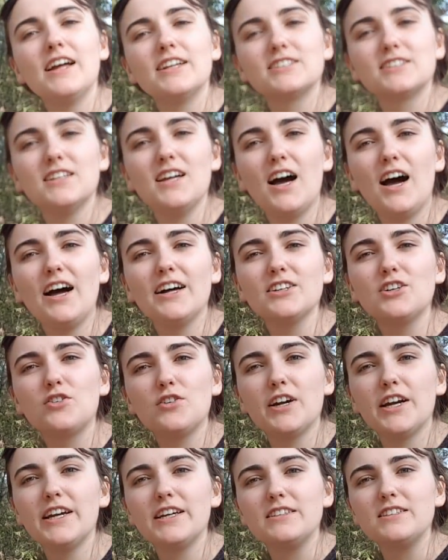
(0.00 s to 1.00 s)
not a
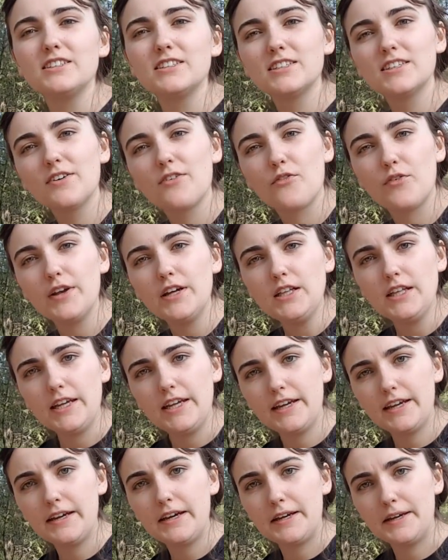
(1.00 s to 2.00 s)
great
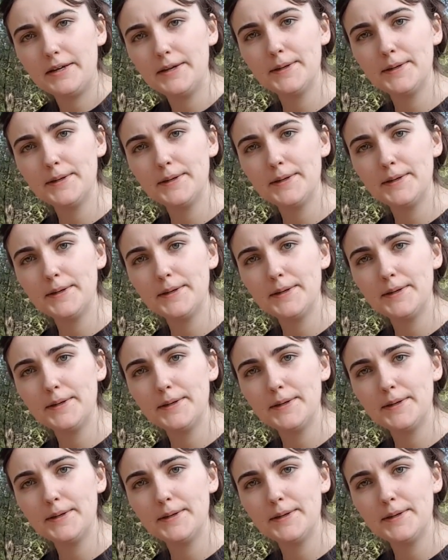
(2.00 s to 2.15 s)
feeling.